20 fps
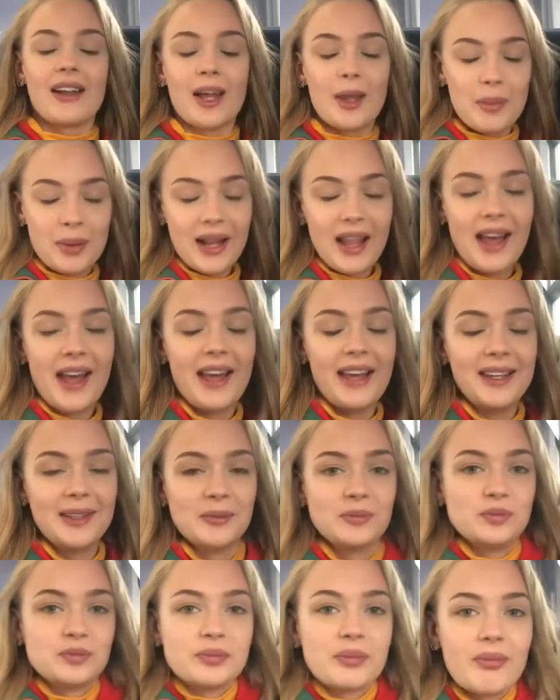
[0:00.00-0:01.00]
I play
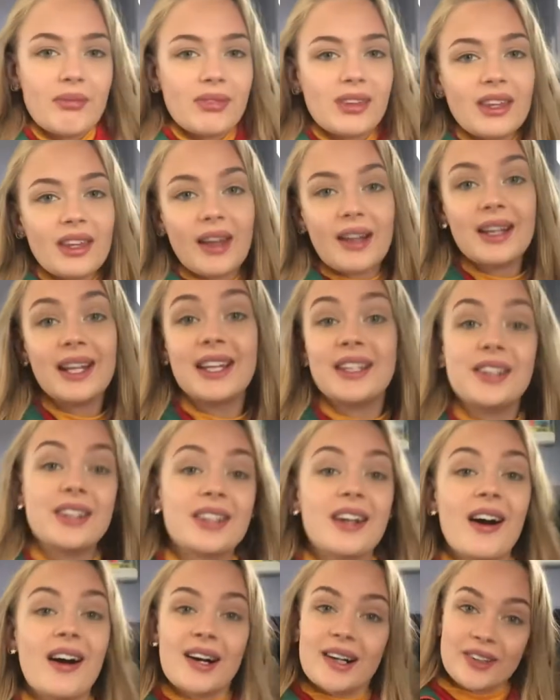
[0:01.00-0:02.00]
Lady
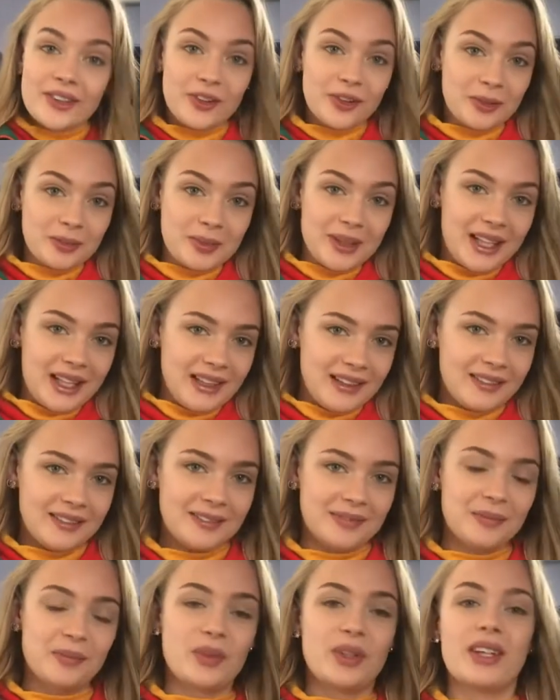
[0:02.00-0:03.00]
Castlemaine
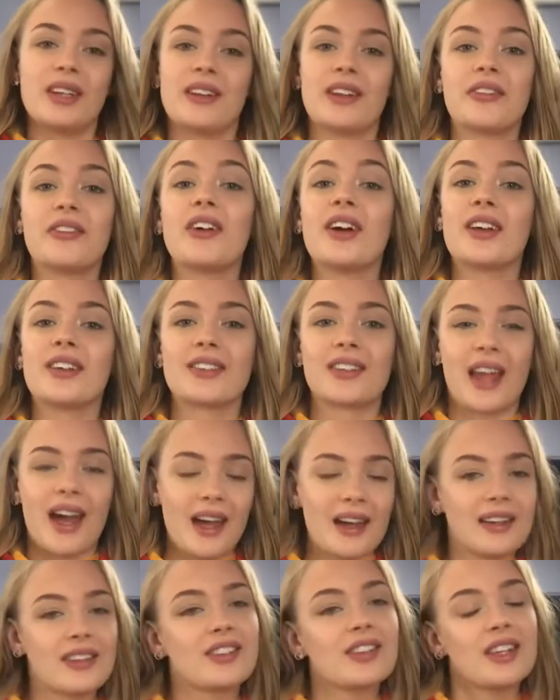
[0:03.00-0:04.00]
in the first
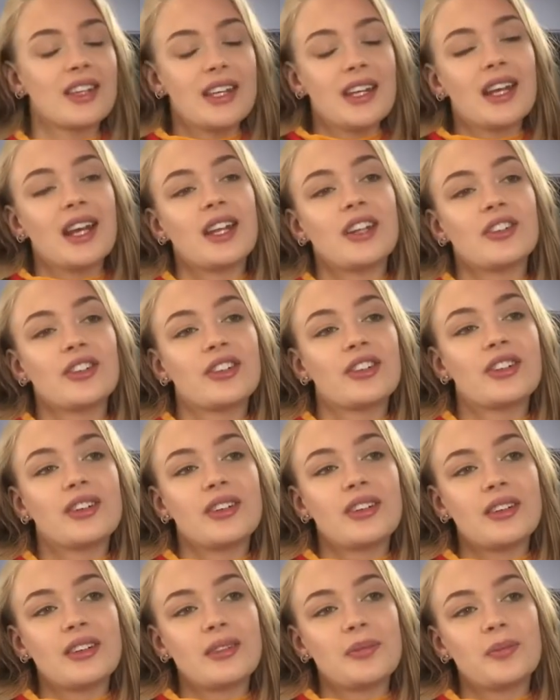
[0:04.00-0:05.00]
act and
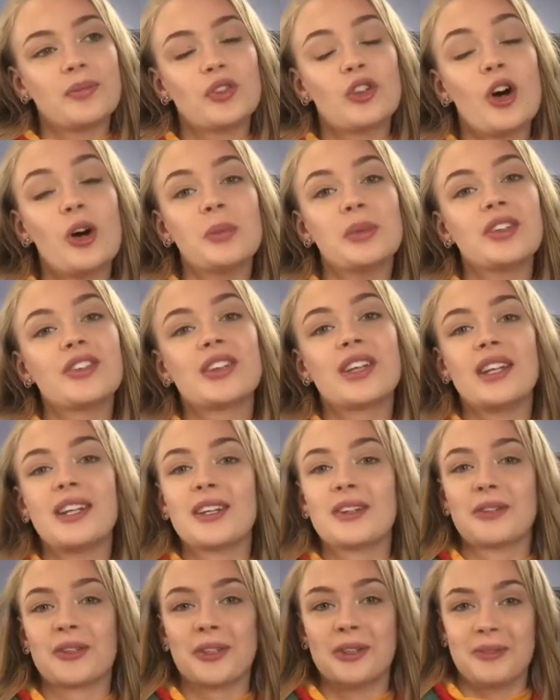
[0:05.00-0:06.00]
Thomas
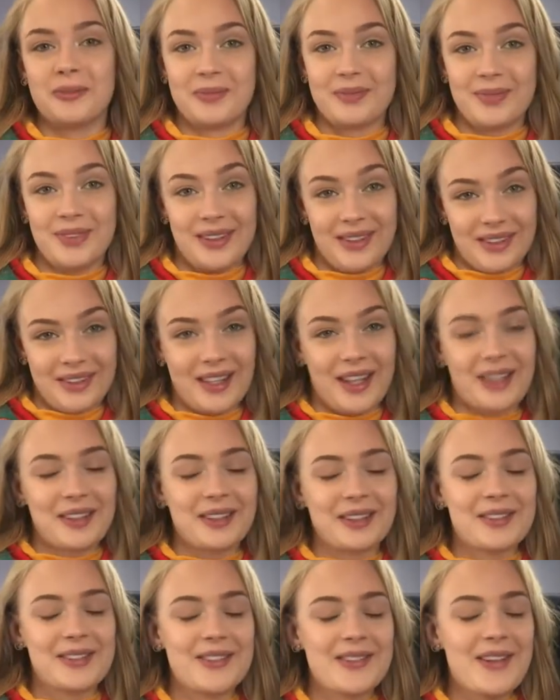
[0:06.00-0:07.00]
Killigrew in the
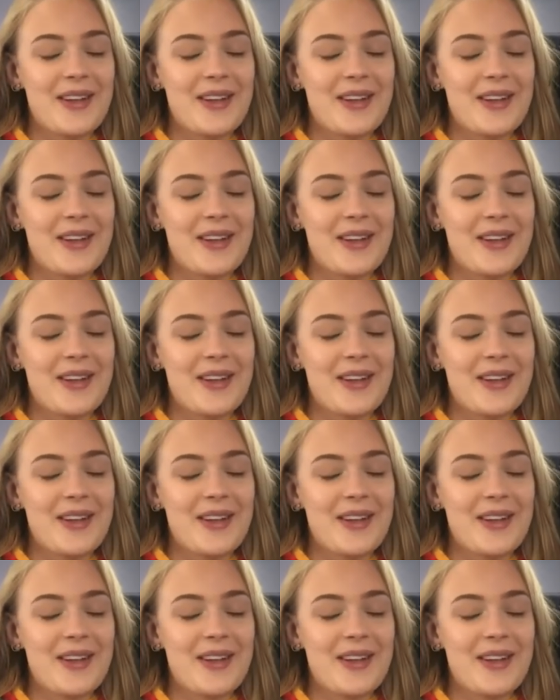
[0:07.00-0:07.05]
second.